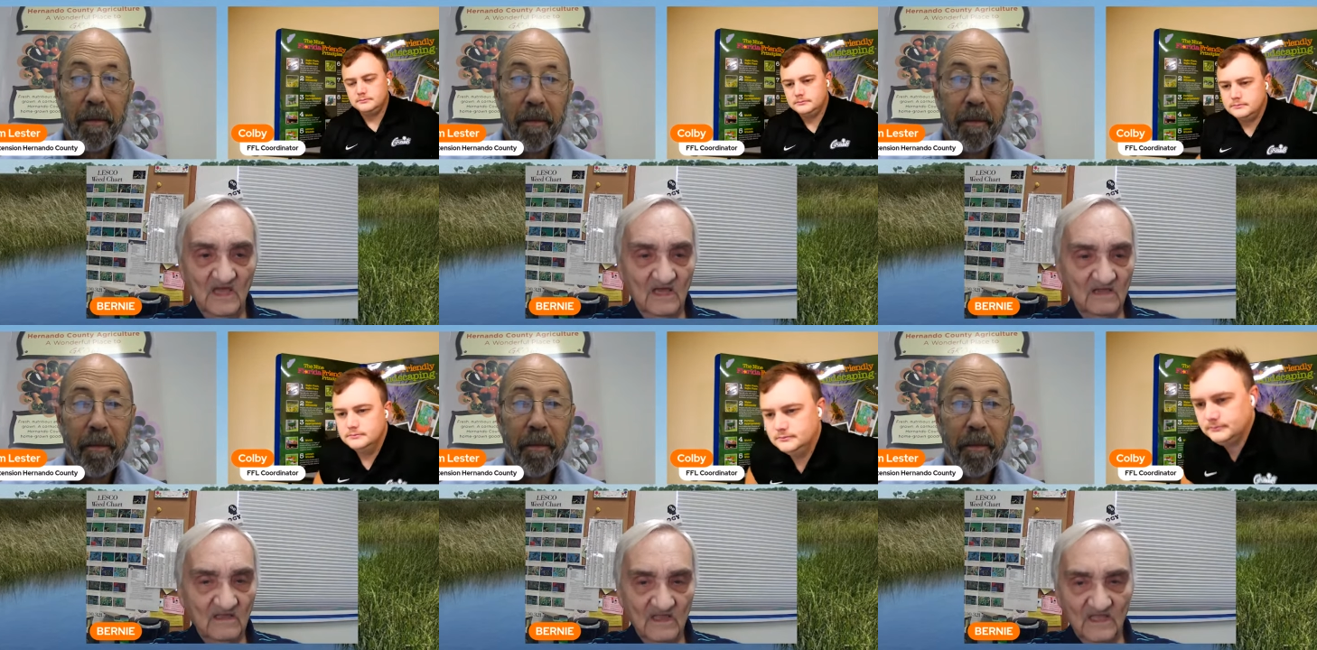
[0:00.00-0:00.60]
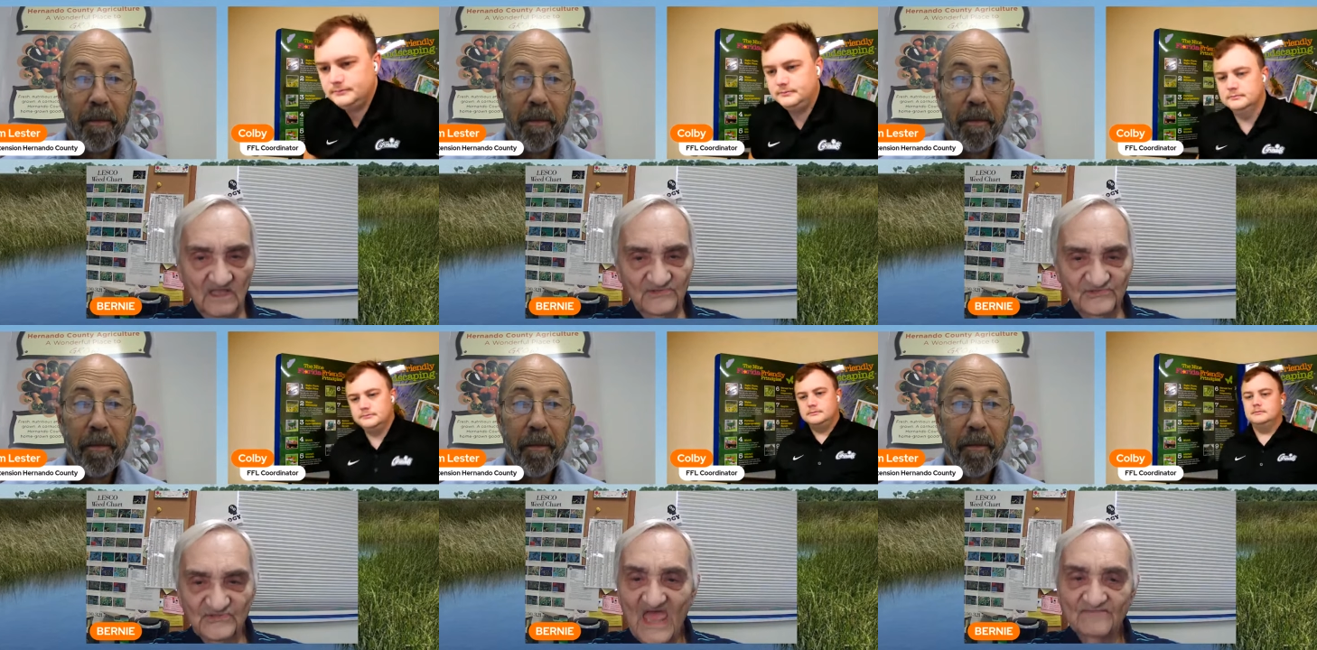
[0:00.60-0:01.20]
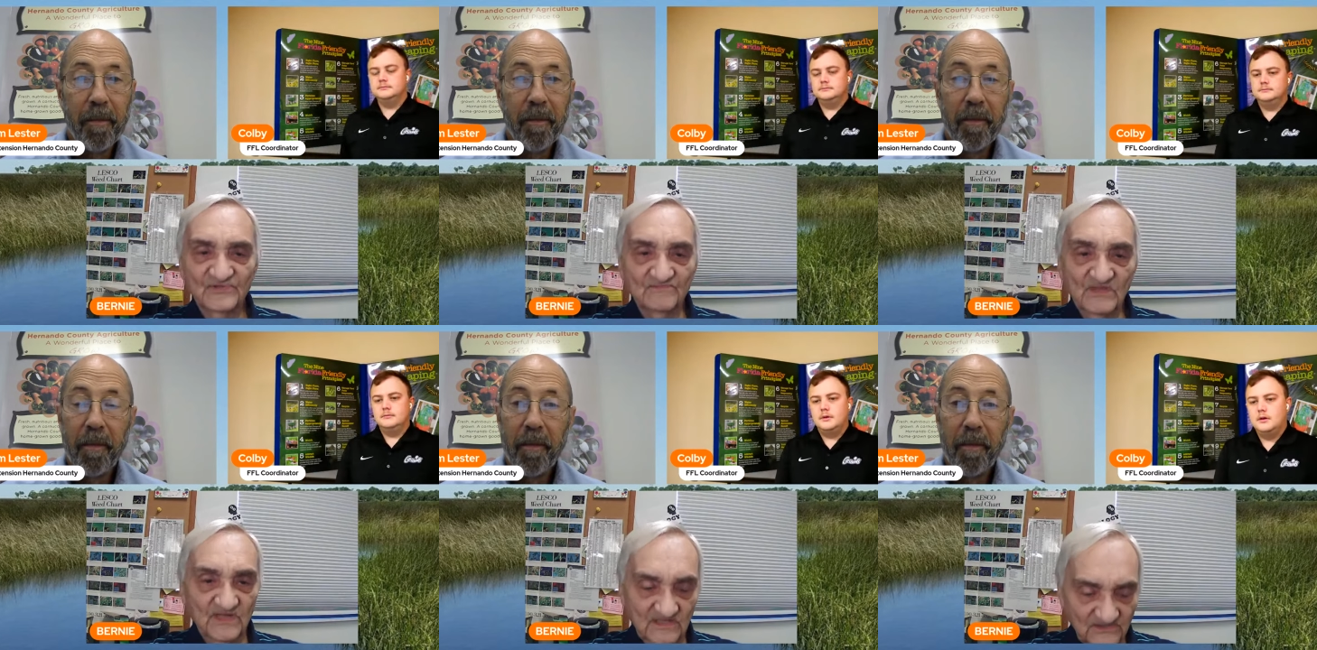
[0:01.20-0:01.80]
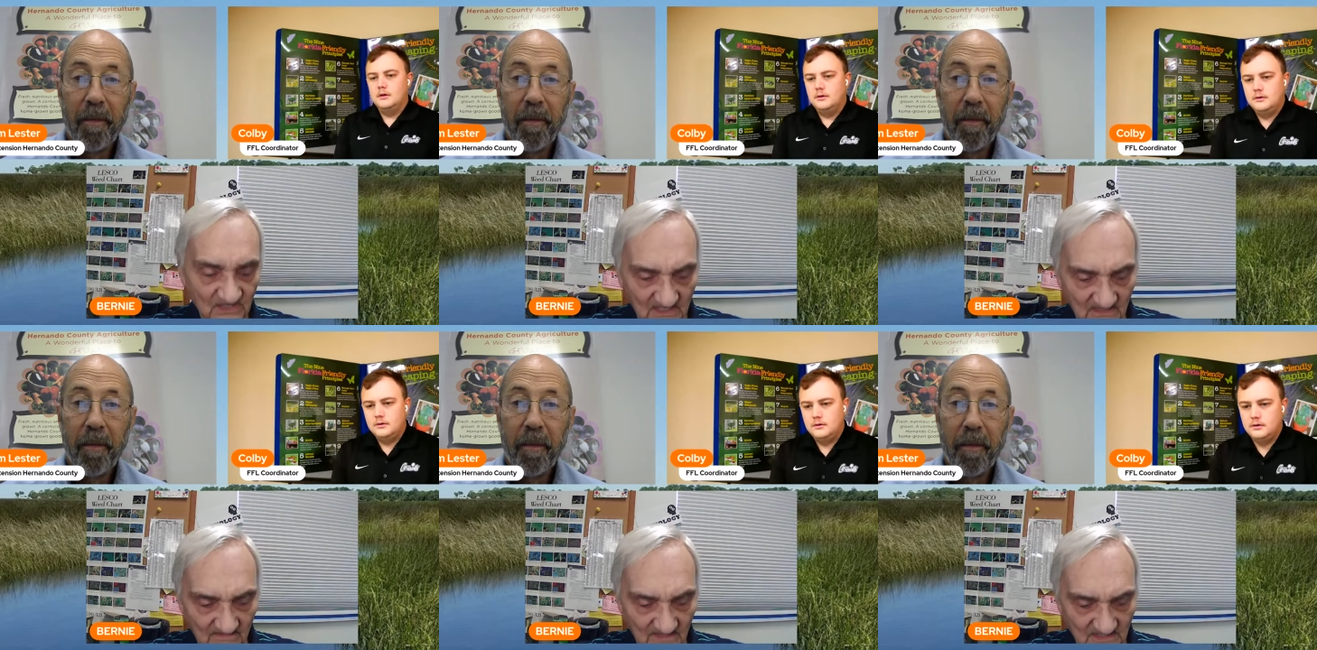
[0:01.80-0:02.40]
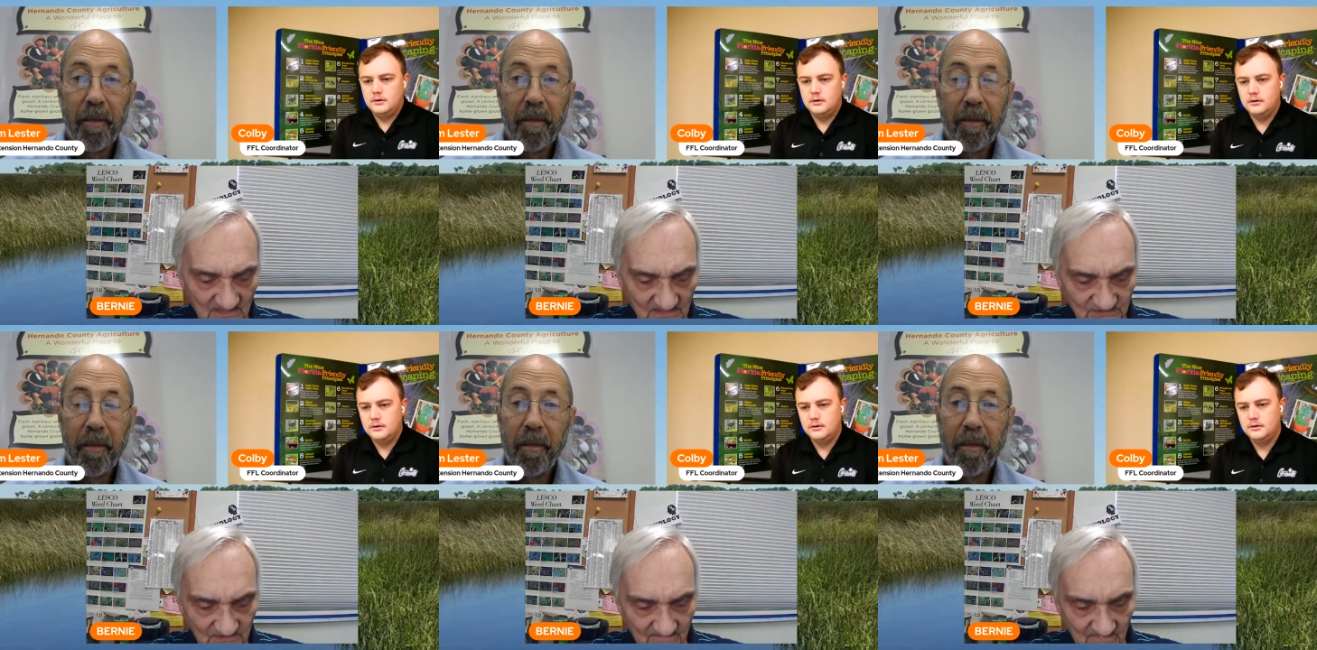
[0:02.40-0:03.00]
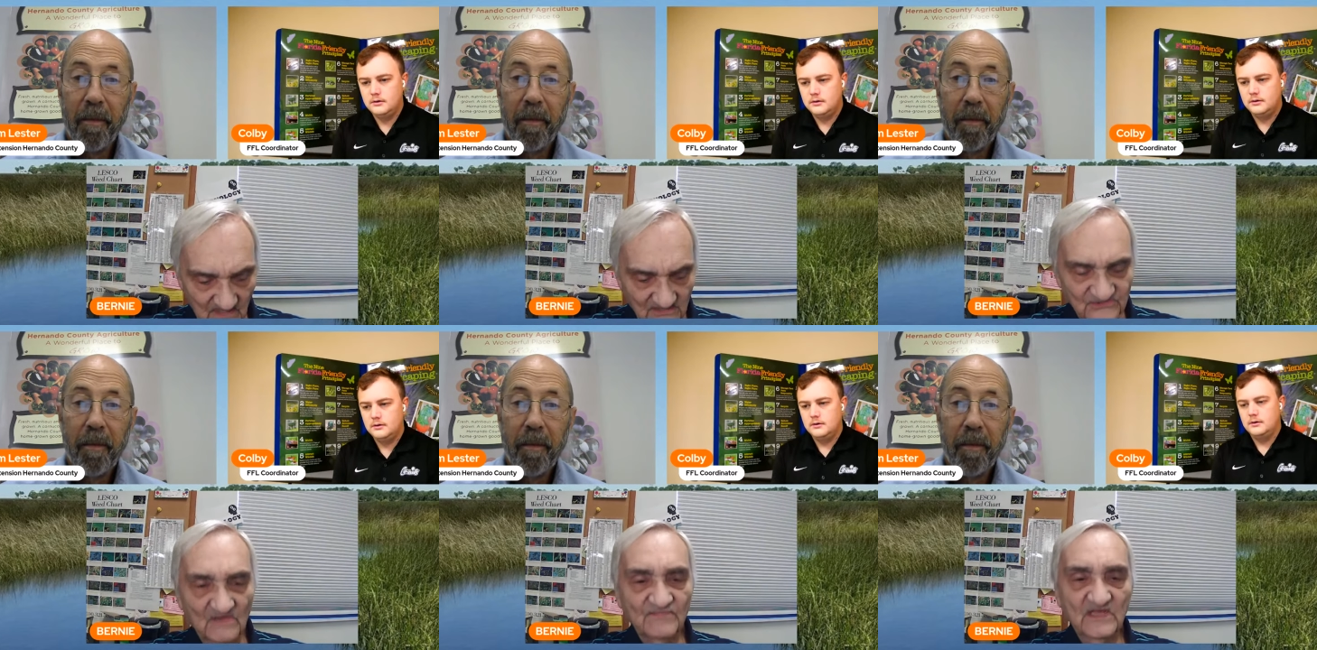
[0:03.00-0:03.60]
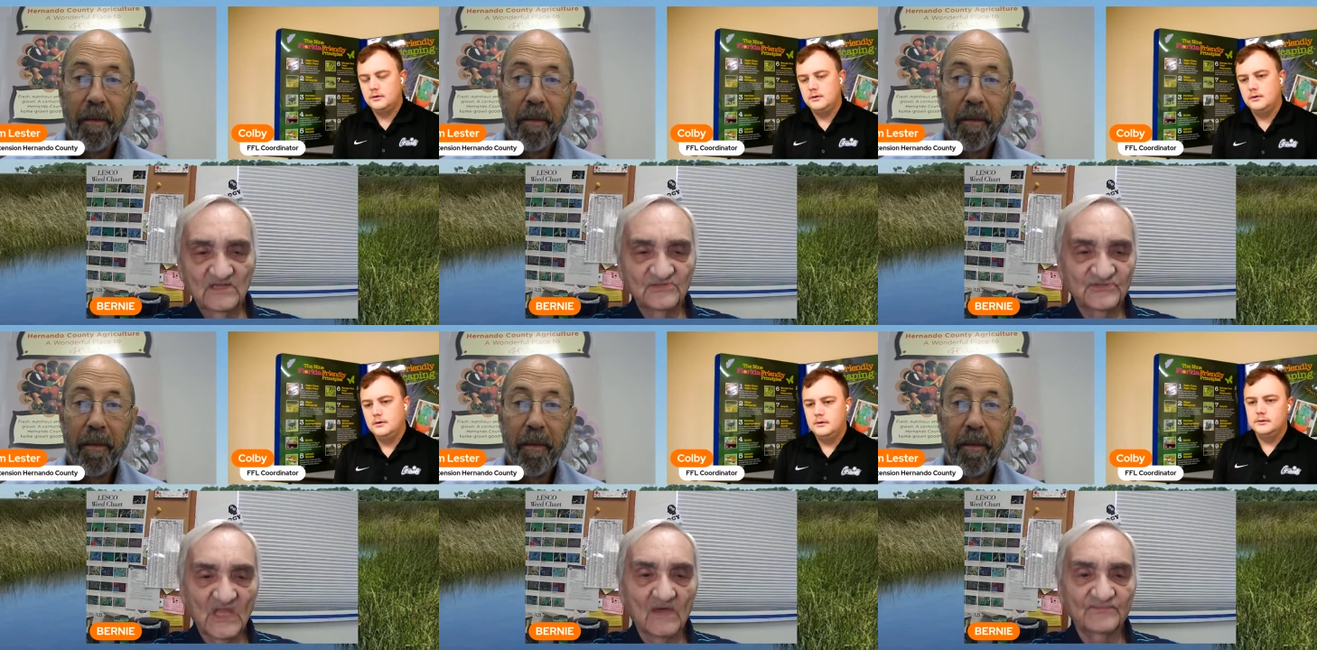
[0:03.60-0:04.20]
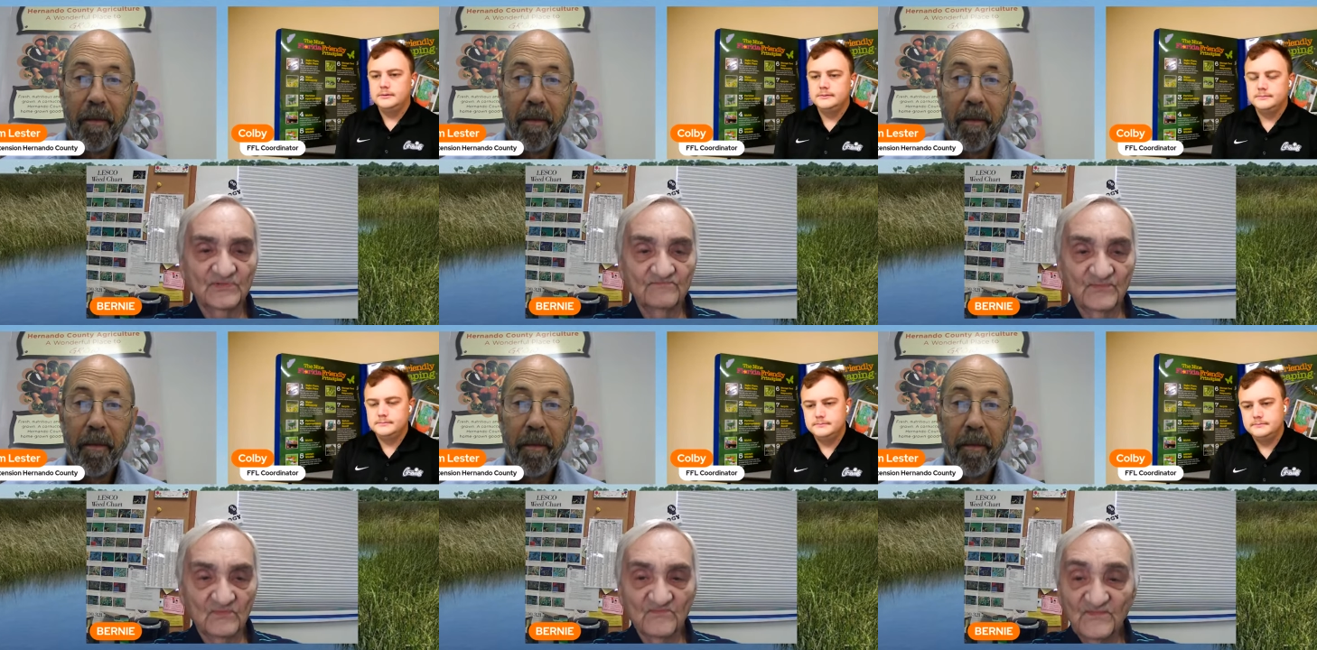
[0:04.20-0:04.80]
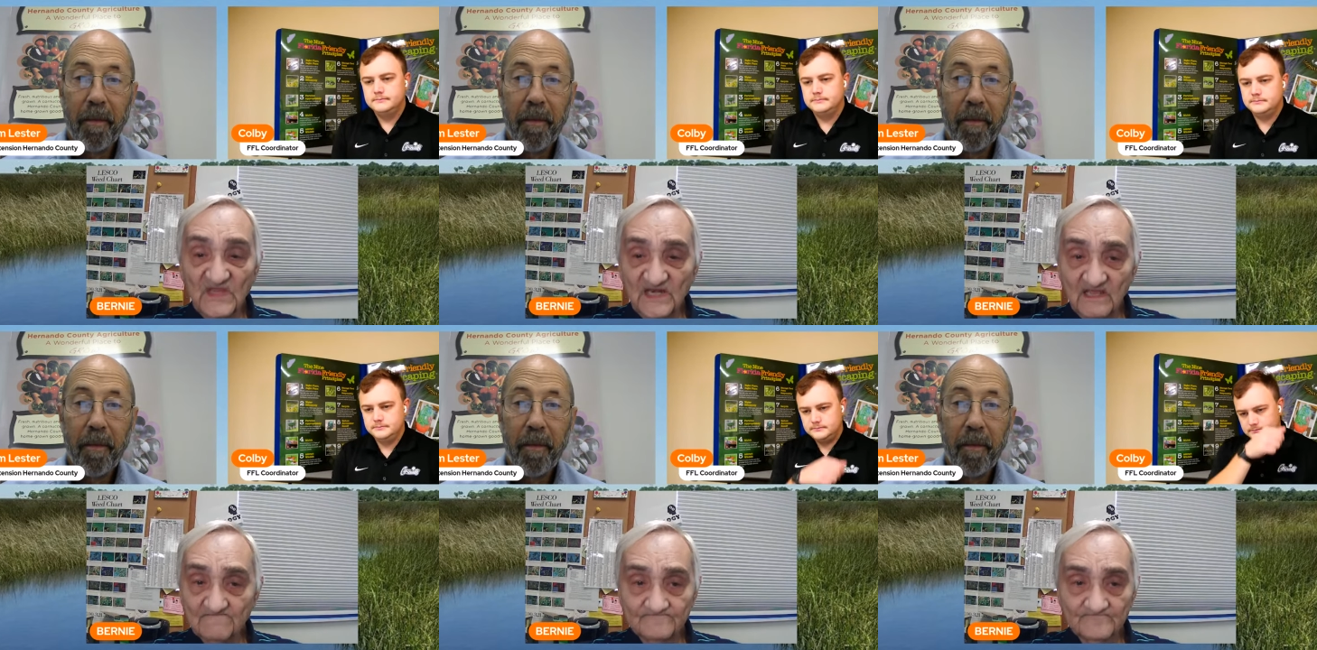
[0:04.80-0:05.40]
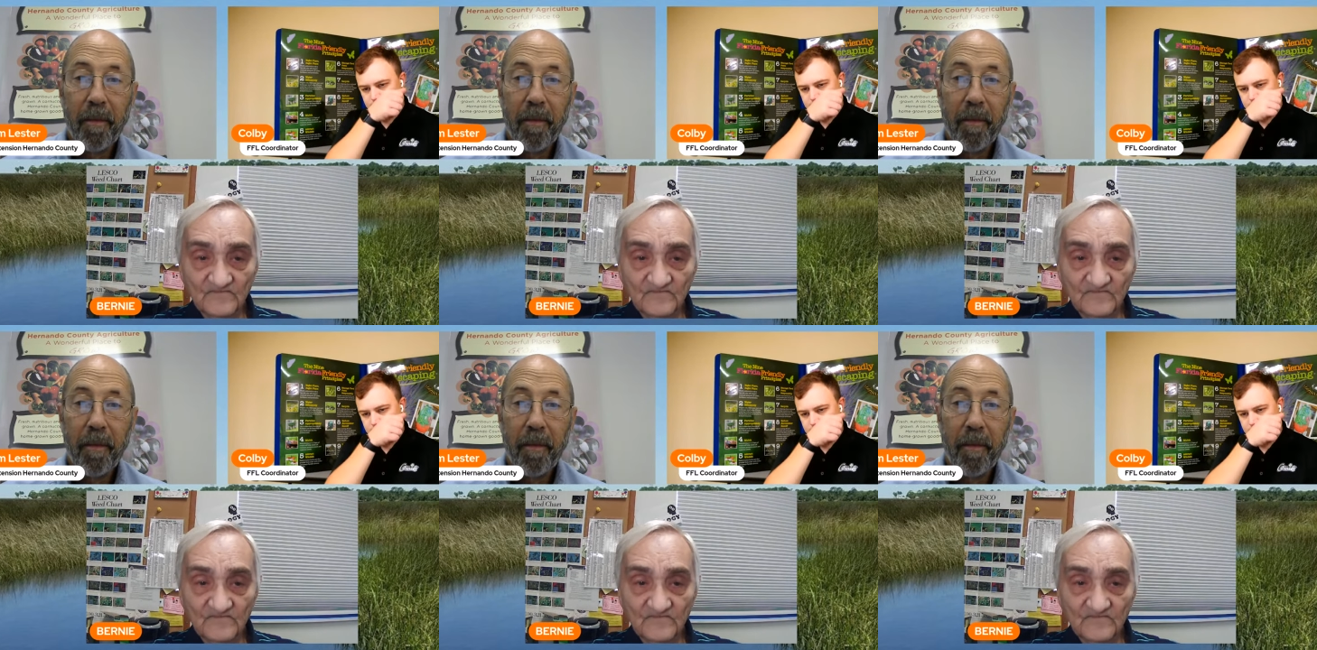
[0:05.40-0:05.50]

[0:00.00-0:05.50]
Speaker 1: Uh, it zaps them. It, it, it, it is something that stops them from feeding.